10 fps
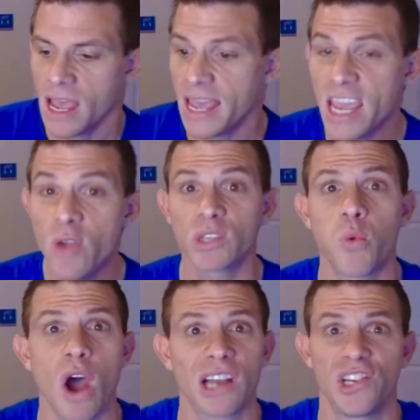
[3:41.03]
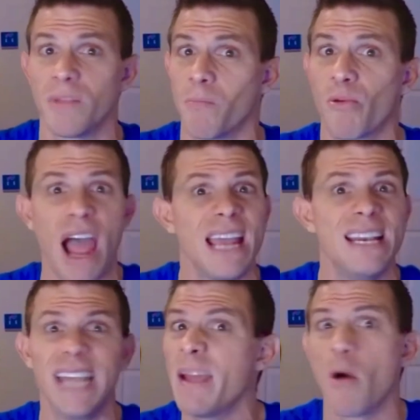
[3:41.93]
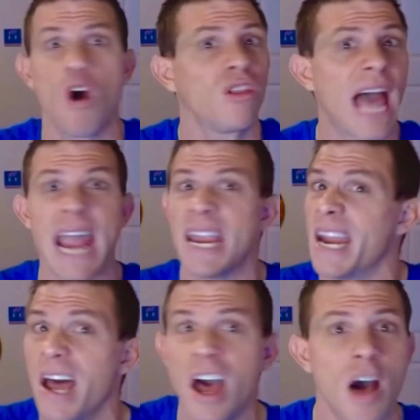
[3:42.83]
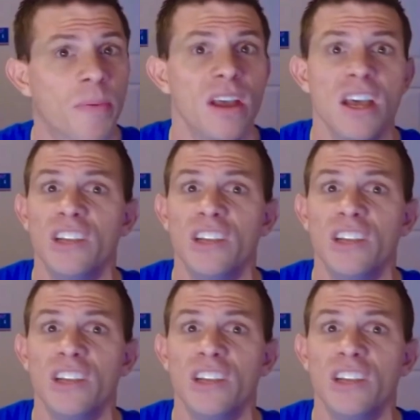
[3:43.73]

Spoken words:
he was watching Brian Daboll light it up.